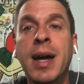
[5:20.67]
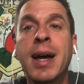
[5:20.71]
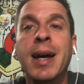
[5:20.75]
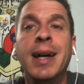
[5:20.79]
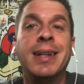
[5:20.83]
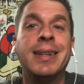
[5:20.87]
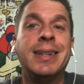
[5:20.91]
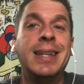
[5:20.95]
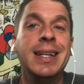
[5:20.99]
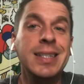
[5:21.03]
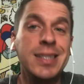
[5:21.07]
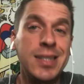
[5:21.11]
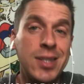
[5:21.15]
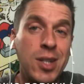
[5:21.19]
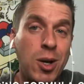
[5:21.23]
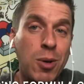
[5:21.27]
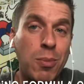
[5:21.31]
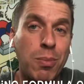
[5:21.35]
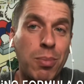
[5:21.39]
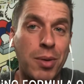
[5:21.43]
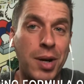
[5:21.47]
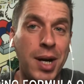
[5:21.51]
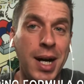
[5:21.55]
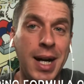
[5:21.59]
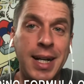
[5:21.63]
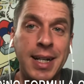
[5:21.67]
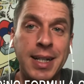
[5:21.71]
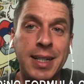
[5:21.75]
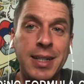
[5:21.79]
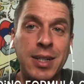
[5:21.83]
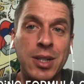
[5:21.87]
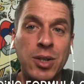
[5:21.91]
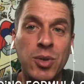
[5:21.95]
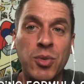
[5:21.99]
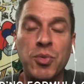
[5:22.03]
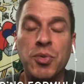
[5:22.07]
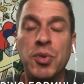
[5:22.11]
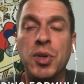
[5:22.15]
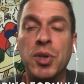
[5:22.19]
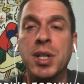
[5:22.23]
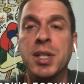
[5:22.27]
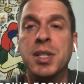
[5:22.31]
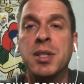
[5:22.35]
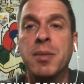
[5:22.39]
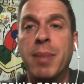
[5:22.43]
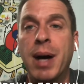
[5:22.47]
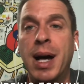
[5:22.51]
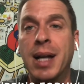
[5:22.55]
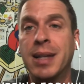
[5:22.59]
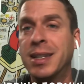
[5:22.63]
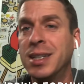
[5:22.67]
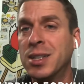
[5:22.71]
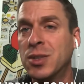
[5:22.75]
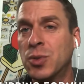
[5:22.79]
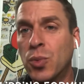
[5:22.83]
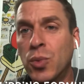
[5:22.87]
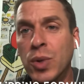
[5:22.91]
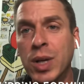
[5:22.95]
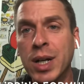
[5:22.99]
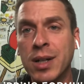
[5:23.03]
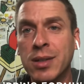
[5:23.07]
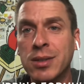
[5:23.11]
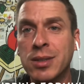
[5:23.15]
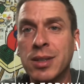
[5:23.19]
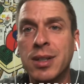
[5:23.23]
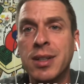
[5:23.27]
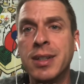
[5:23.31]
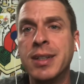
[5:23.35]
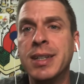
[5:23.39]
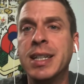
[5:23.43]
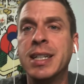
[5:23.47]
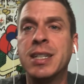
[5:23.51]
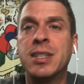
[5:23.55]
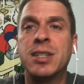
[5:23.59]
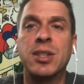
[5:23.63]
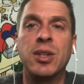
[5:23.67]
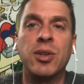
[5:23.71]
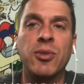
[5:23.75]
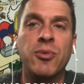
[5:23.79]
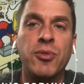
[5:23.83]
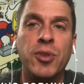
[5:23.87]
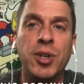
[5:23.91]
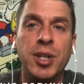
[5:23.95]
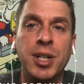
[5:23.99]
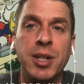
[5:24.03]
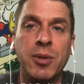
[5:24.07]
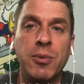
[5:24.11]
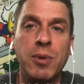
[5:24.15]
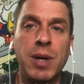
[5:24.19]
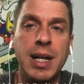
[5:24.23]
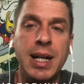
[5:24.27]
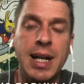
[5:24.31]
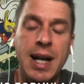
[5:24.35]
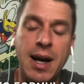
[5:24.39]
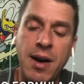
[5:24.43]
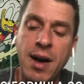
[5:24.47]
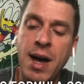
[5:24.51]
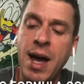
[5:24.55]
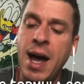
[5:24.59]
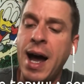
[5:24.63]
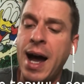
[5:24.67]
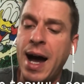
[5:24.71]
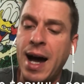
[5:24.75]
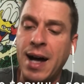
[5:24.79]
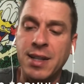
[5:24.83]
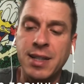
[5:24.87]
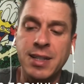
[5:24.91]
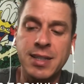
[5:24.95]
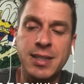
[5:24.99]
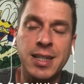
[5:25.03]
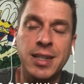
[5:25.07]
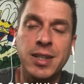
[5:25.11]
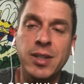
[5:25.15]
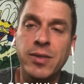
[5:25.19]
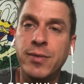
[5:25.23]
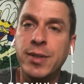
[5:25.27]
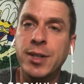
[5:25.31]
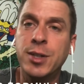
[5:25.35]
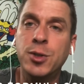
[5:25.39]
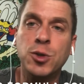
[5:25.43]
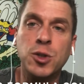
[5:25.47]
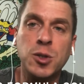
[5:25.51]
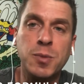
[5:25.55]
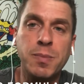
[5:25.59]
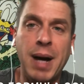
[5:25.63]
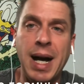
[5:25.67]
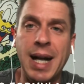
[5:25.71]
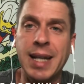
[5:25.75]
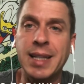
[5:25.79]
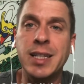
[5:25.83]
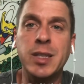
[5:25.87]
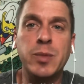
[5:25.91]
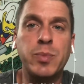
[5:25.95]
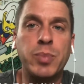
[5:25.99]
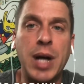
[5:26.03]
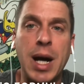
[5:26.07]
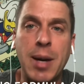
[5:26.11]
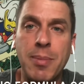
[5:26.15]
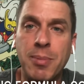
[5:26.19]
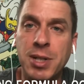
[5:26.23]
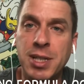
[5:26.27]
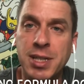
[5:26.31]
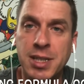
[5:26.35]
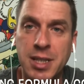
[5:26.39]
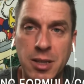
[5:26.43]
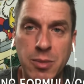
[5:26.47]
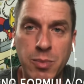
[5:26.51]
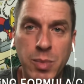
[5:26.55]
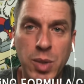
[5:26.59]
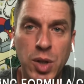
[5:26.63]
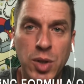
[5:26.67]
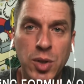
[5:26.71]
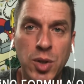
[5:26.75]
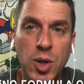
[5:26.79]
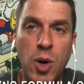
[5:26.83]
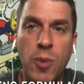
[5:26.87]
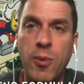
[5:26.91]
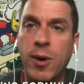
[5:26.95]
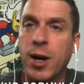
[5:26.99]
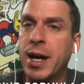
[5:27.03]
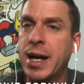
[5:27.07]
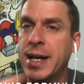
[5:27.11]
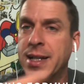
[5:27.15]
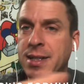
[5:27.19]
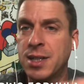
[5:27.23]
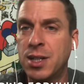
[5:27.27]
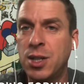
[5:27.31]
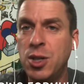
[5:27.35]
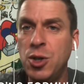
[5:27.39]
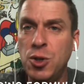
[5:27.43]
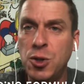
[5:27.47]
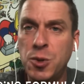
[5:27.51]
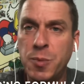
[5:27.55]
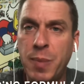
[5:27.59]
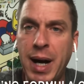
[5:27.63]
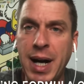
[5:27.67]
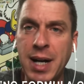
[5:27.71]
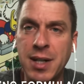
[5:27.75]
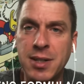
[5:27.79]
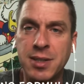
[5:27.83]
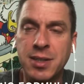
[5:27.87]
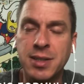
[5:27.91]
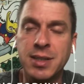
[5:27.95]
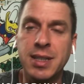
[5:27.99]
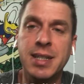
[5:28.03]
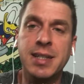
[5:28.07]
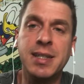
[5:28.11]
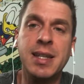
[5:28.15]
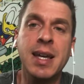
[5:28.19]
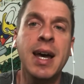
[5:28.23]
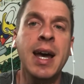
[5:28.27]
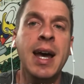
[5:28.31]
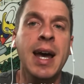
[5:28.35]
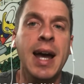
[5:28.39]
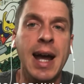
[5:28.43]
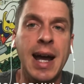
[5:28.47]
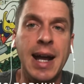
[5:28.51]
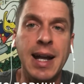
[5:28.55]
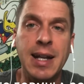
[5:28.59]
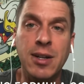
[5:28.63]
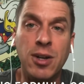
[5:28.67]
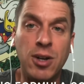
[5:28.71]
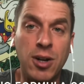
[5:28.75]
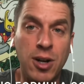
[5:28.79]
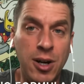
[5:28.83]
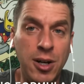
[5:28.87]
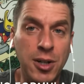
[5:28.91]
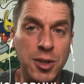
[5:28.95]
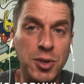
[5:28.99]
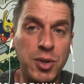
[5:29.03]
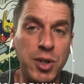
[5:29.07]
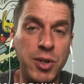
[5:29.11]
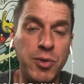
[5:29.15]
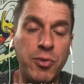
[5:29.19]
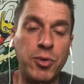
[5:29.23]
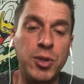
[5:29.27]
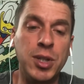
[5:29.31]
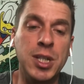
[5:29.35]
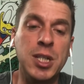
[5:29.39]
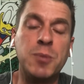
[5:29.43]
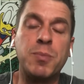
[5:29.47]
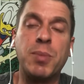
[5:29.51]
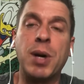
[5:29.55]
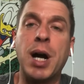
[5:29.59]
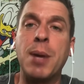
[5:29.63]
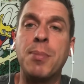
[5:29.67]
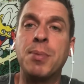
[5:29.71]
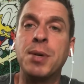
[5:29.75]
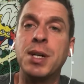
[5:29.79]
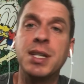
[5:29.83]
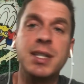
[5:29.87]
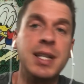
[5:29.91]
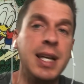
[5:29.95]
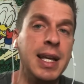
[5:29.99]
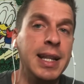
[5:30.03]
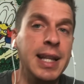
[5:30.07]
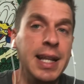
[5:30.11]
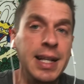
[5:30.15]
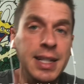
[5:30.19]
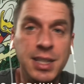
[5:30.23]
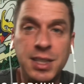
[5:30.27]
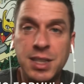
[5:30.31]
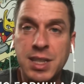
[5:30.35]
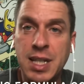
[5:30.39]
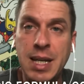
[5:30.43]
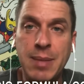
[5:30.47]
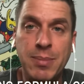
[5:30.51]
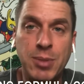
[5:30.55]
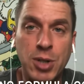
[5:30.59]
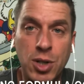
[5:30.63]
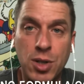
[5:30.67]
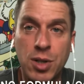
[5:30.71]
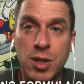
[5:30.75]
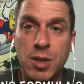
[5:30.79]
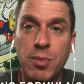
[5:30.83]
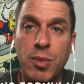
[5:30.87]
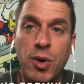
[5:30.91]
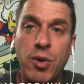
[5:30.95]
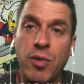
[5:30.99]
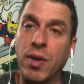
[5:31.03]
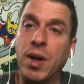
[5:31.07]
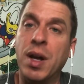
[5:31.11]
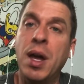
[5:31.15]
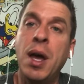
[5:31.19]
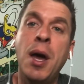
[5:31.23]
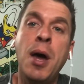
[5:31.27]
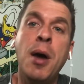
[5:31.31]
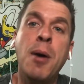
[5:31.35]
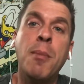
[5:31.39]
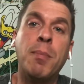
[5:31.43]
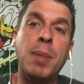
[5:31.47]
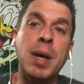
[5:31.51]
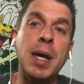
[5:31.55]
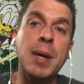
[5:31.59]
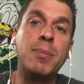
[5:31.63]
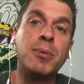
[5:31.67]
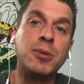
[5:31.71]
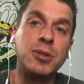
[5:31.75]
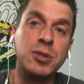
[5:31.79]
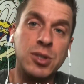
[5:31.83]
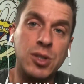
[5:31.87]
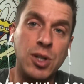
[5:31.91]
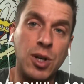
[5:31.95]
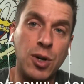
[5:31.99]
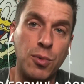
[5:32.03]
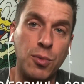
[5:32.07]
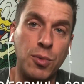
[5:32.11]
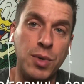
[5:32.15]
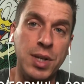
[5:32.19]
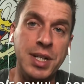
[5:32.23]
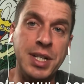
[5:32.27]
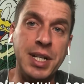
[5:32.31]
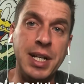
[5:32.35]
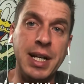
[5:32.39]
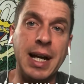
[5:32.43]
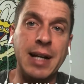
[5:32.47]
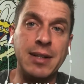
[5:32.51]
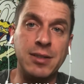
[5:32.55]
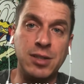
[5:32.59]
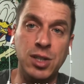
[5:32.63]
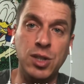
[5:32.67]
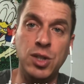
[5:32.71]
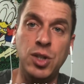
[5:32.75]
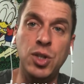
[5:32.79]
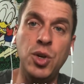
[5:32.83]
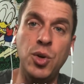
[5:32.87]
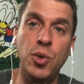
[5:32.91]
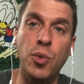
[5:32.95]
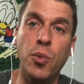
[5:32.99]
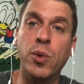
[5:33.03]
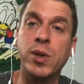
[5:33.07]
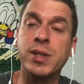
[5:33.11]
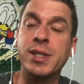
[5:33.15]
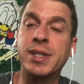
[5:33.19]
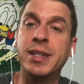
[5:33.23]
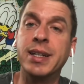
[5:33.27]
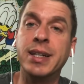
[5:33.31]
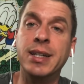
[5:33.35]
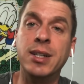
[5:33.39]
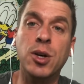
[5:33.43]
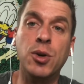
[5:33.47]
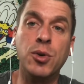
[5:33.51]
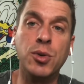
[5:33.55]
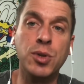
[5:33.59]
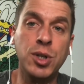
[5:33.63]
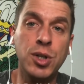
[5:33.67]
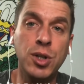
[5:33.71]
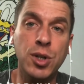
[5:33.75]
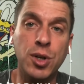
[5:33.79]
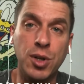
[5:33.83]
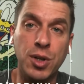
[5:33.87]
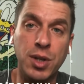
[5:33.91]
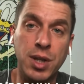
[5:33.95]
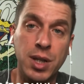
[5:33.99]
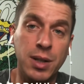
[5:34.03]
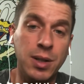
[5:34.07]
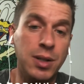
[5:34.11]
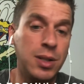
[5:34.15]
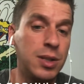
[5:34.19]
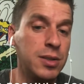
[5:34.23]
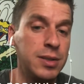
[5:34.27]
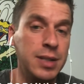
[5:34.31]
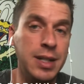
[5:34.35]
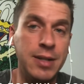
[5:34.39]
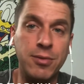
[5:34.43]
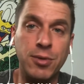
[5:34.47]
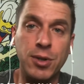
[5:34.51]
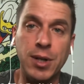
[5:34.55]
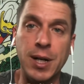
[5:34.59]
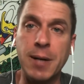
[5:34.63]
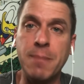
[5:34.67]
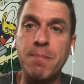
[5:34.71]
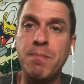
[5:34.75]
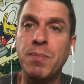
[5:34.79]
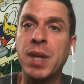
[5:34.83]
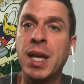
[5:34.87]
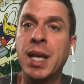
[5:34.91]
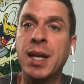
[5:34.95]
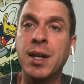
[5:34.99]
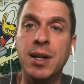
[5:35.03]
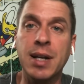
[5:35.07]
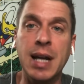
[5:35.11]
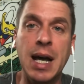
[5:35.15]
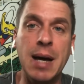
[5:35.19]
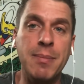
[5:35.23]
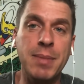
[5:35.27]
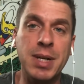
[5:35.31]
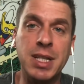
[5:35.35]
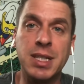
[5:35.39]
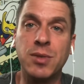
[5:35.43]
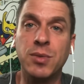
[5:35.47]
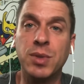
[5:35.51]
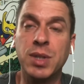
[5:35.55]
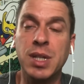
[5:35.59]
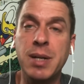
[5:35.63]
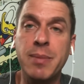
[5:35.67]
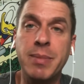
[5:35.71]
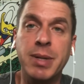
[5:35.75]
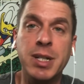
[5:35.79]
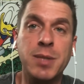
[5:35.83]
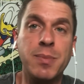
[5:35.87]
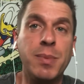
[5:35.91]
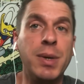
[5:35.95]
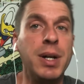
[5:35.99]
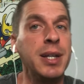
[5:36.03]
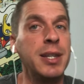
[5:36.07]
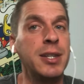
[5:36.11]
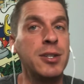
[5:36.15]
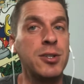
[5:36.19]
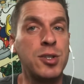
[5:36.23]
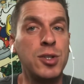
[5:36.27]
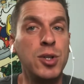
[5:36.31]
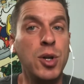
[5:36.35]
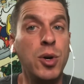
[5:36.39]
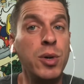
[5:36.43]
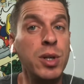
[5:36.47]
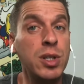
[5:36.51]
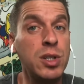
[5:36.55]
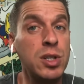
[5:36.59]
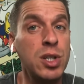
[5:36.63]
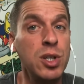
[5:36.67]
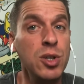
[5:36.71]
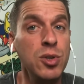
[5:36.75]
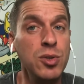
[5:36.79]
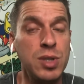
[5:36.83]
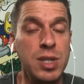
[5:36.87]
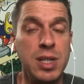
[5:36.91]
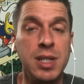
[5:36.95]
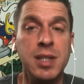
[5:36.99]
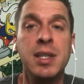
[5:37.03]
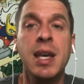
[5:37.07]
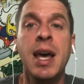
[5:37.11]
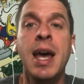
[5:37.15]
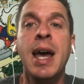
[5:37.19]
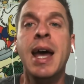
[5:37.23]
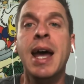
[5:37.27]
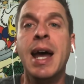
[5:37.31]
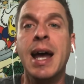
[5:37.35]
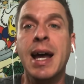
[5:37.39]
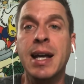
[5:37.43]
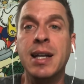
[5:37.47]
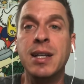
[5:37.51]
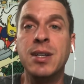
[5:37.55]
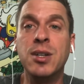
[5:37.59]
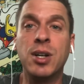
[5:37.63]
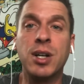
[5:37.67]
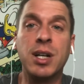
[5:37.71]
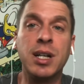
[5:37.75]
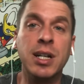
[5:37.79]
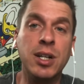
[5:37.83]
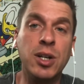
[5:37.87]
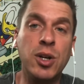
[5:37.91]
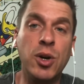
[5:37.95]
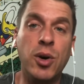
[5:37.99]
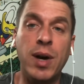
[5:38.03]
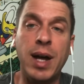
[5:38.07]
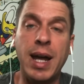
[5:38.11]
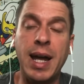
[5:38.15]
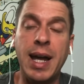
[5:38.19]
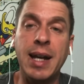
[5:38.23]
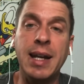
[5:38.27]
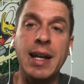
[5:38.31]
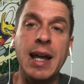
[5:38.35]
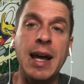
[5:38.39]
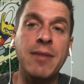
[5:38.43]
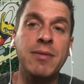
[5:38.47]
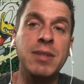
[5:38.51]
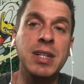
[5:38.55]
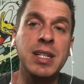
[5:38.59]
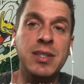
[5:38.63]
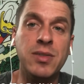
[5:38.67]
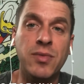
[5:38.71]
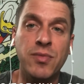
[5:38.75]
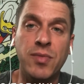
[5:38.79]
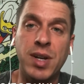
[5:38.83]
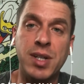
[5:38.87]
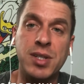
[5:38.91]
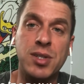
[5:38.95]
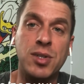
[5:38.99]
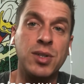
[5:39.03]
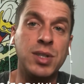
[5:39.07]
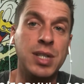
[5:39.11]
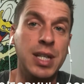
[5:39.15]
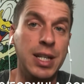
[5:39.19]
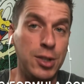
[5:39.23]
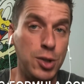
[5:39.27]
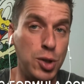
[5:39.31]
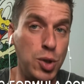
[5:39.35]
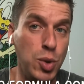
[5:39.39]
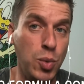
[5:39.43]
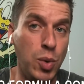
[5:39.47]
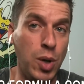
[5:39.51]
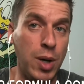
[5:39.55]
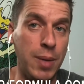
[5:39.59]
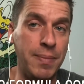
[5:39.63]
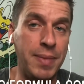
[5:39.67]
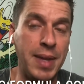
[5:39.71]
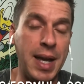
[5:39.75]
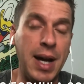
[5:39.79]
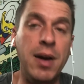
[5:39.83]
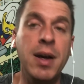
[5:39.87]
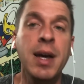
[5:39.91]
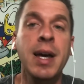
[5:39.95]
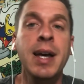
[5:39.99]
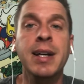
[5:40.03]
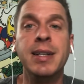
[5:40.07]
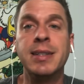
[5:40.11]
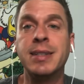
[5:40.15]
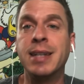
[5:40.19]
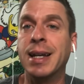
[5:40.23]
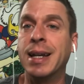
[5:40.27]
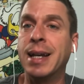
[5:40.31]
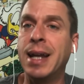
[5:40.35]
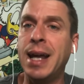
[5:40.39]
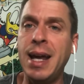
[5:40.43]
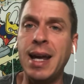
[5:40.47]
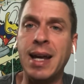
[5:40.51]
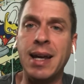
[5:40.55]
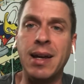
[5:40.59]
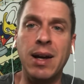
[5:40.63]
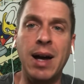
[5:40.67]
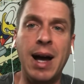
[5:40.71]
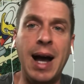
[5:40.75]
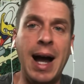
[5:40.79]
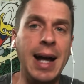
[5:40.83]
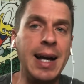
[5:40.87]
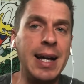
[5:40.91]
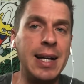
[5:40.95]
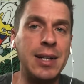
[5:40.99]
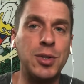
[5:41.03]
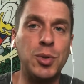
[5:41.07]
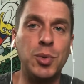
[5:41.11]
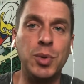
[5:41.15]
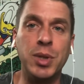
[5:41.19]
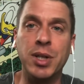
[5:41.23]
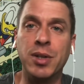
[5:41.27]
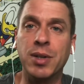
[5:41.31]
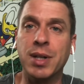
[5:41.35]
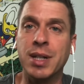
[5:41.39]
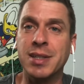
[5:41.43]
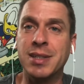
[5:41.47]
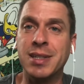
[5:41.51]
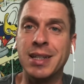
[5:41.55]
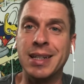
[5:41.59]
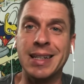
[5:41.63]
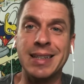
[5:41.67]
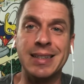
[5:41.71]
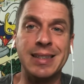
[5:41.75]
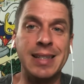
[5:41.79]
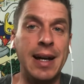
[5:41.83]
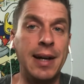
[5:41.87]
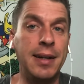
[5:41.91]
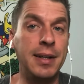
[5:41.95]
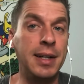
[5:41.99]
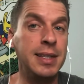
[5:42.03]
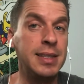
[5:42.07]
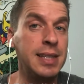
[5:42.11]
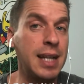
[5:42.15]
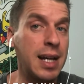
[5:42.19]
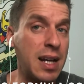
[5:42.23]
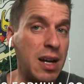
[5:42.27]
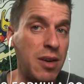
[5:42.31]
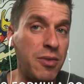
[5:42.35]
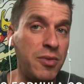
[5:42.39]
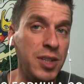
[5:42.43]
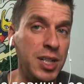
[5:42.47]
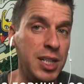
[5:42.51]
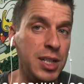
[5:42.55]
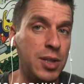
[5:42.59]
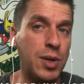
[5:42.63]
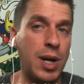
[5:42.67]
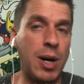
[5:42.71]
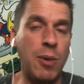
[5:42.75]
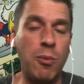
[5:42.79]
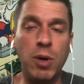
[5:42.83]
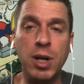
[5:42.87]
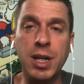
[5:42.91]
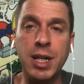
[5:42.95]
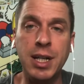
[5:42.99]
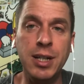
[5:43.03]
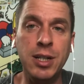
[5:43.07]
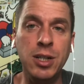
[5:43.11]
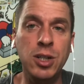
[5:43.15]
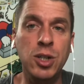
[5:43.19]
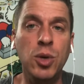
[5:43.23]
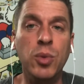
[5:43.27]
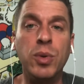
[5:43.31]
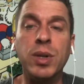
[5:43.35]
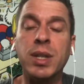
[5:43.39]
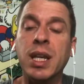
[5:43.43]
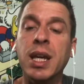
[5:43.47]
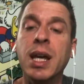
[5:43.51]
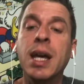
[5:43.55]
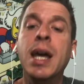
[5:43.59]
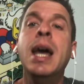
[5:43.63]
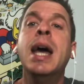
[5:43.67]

They start bragging to their friends about this weird little niche they're funding right now, how this individual is buying these properties in the middle of nowhere, has a huge buyer's list, and they're hungry for these properties, and they just keep turning them over. People start reaching out to you once they know you're delivering, you're not messing with anybody's money, there's no excuses, and you're gonna go ahead and have these investors hit you up now saying, hey, I got 20 grand sitting on Silent, I got 50 grand, what can you do with it?